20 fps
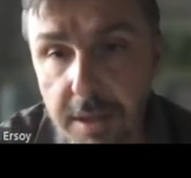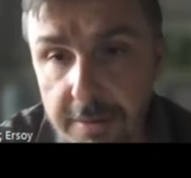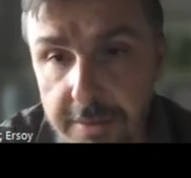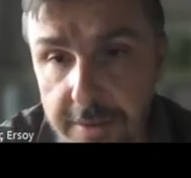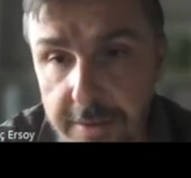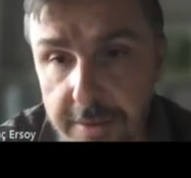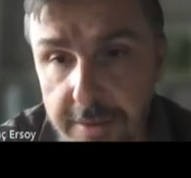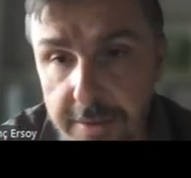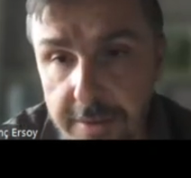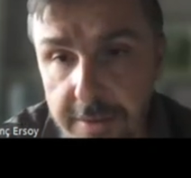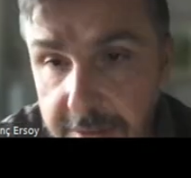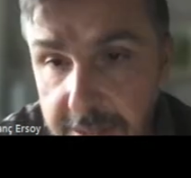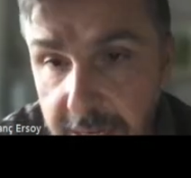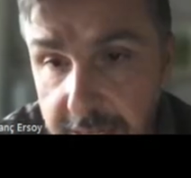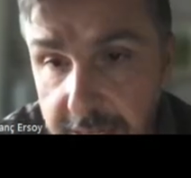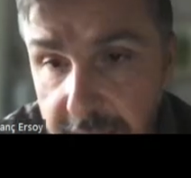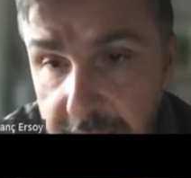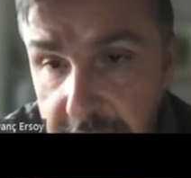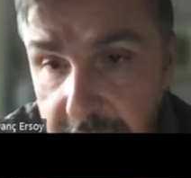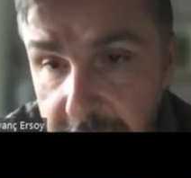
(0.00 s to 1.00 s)
There
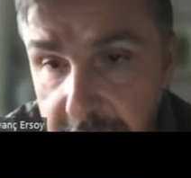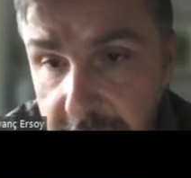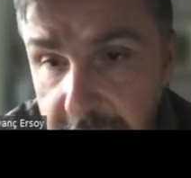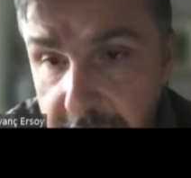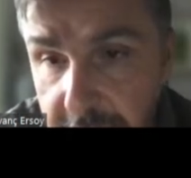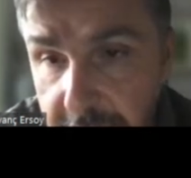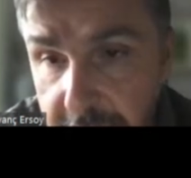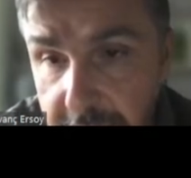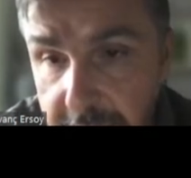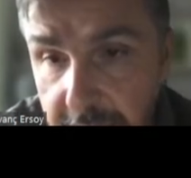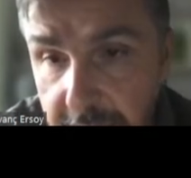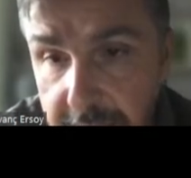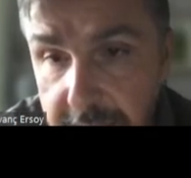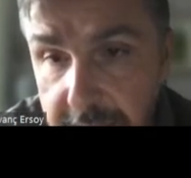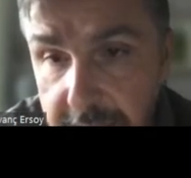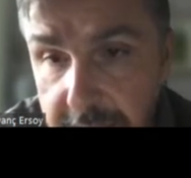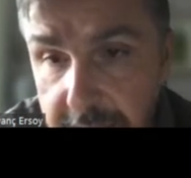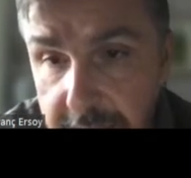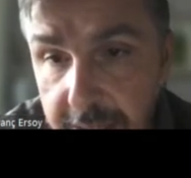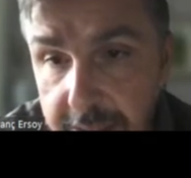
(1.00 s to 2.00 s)
is a very
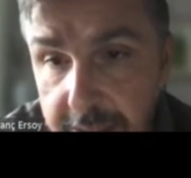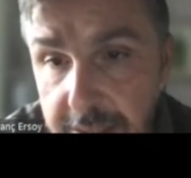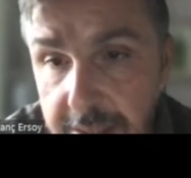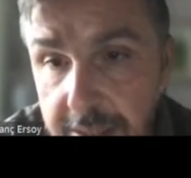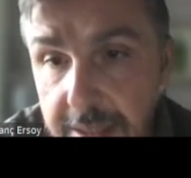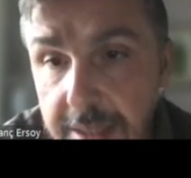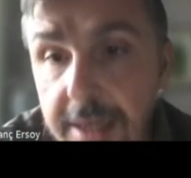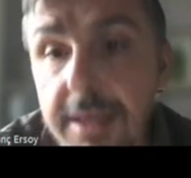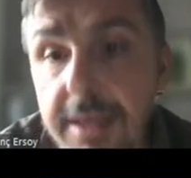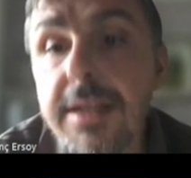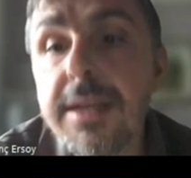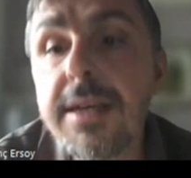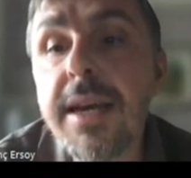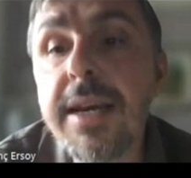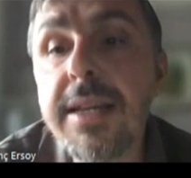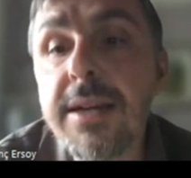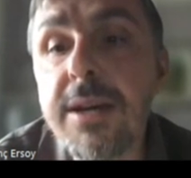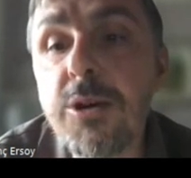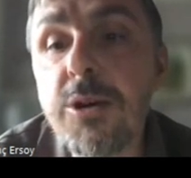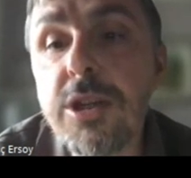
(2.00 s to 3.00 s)
nice result.
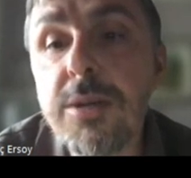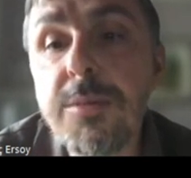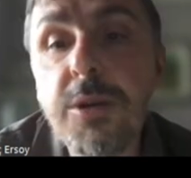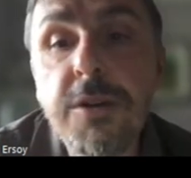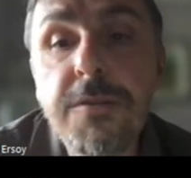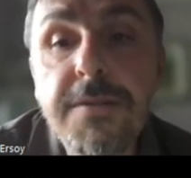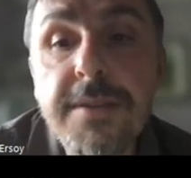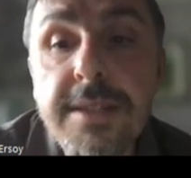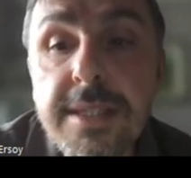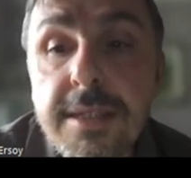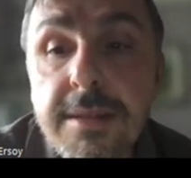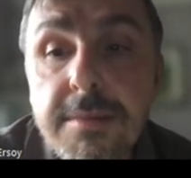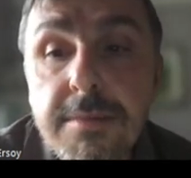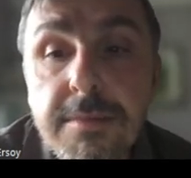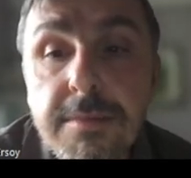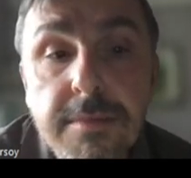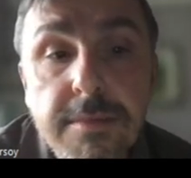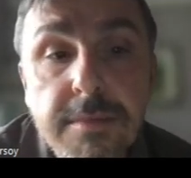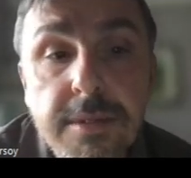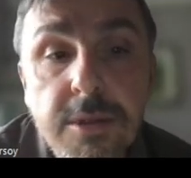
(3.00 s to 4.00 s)
An
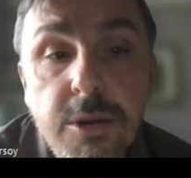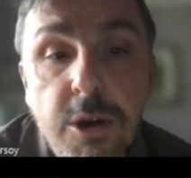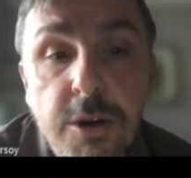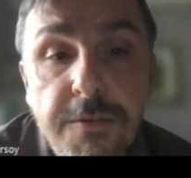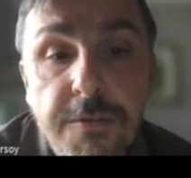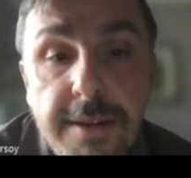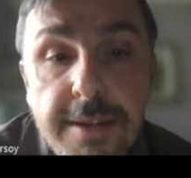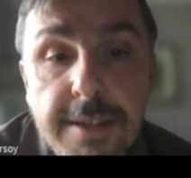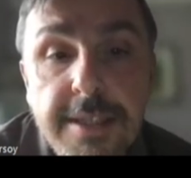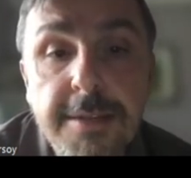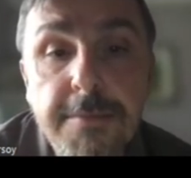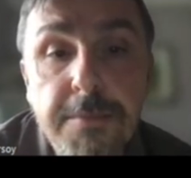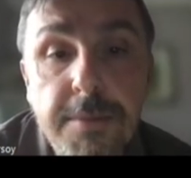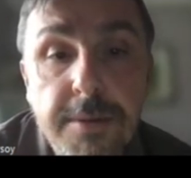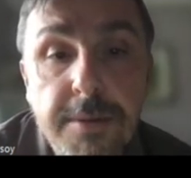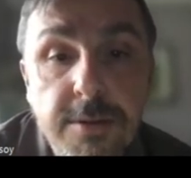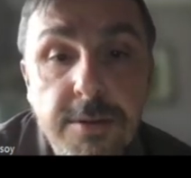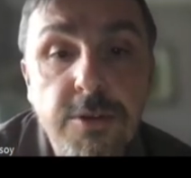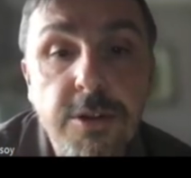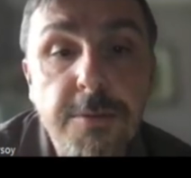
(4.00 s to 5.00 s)
automorphism of a
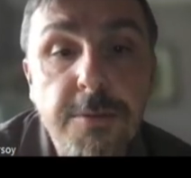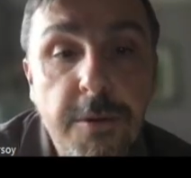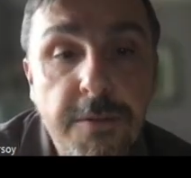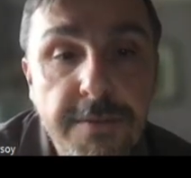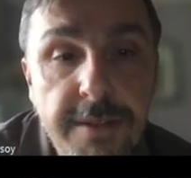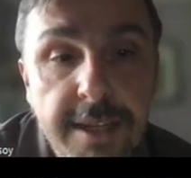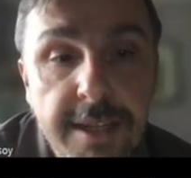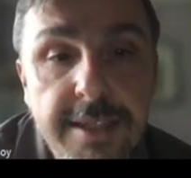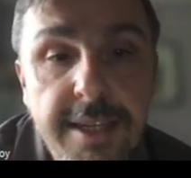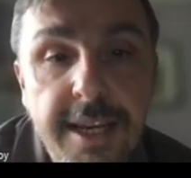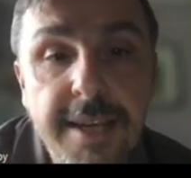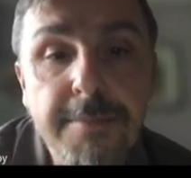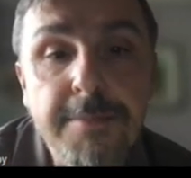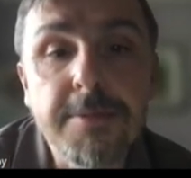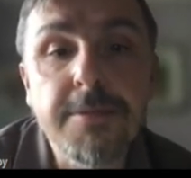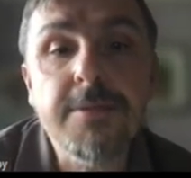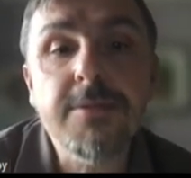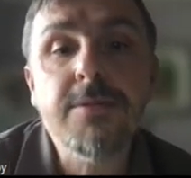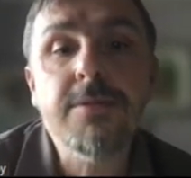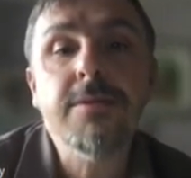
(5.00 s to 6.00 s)
simple group of Lie type
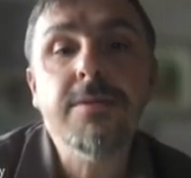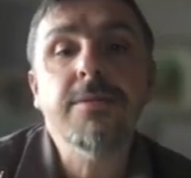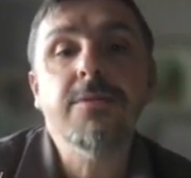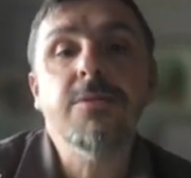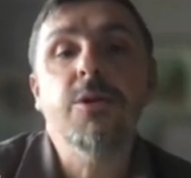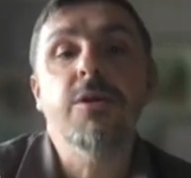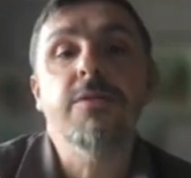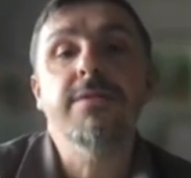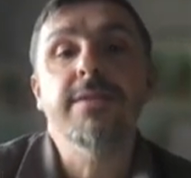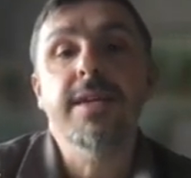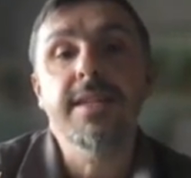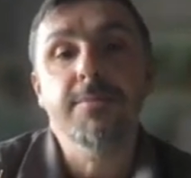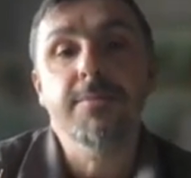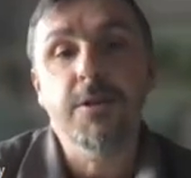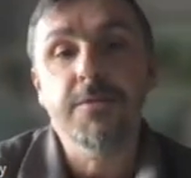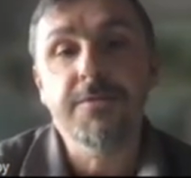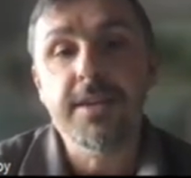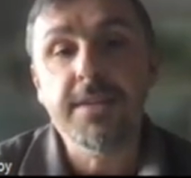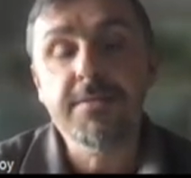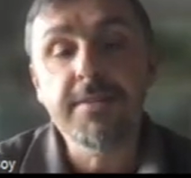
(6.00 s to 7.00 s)
over any
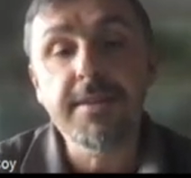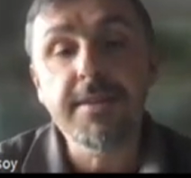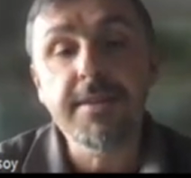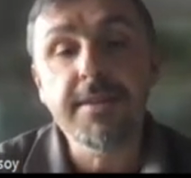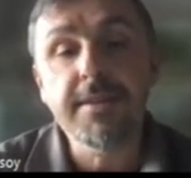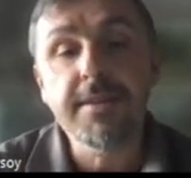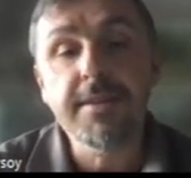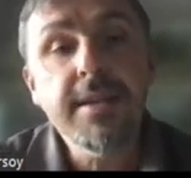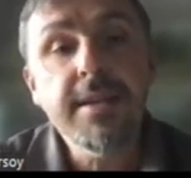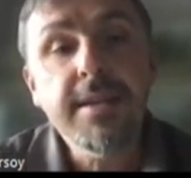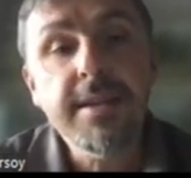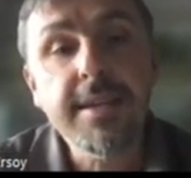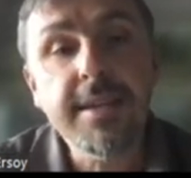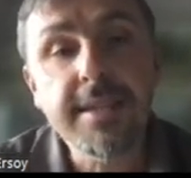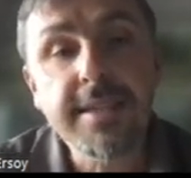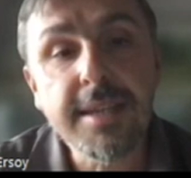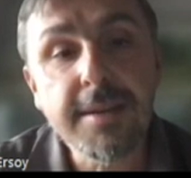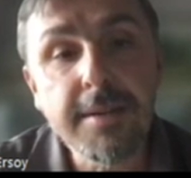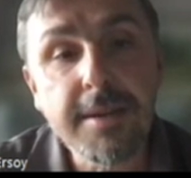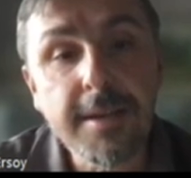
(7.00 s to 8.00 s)
perfect field
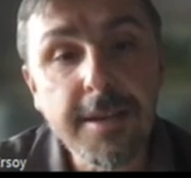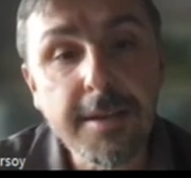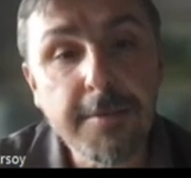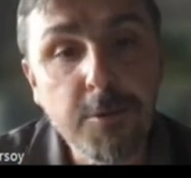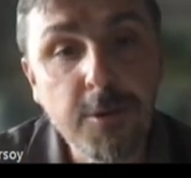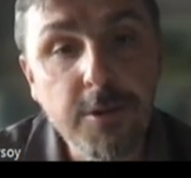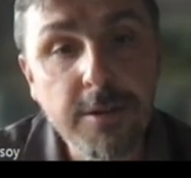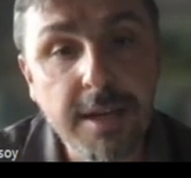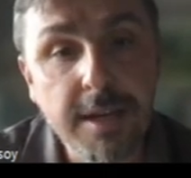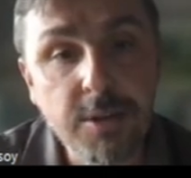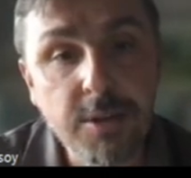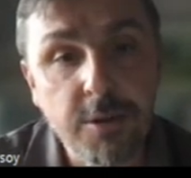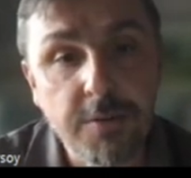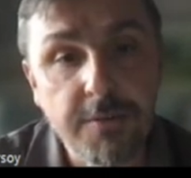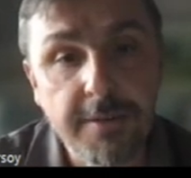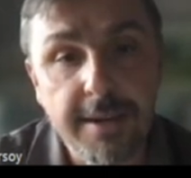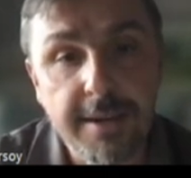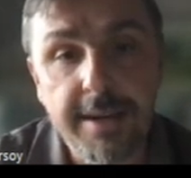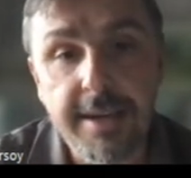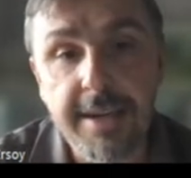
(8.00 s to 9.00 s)
is a product
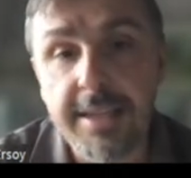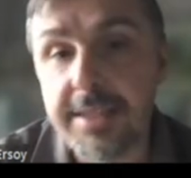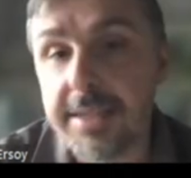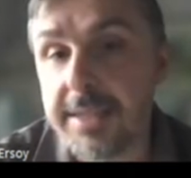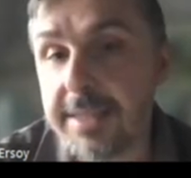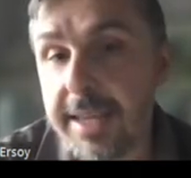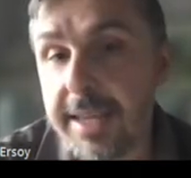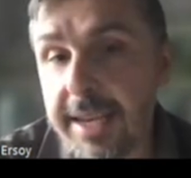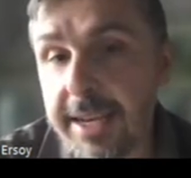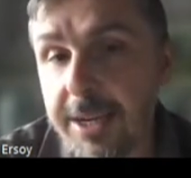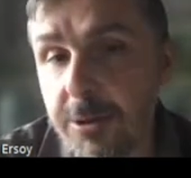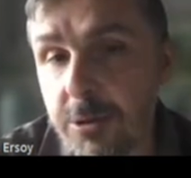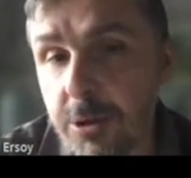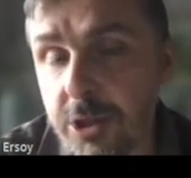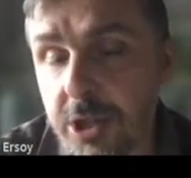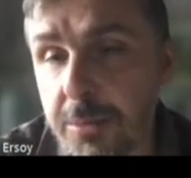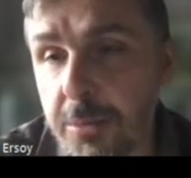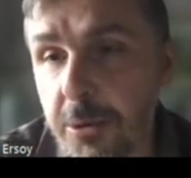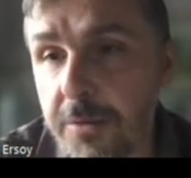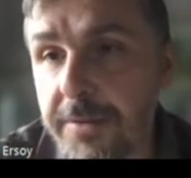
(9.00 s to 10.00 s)
of an inner diagonal
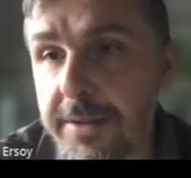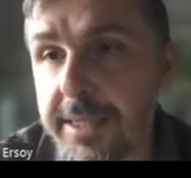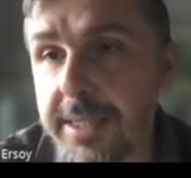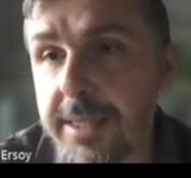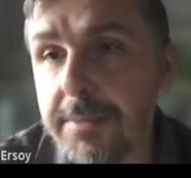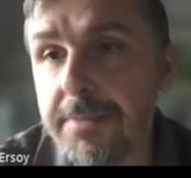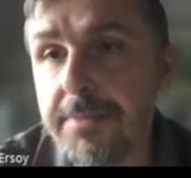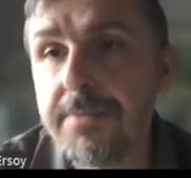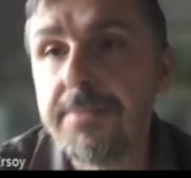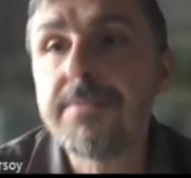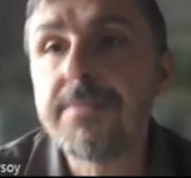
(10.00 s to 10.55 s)
automorphism,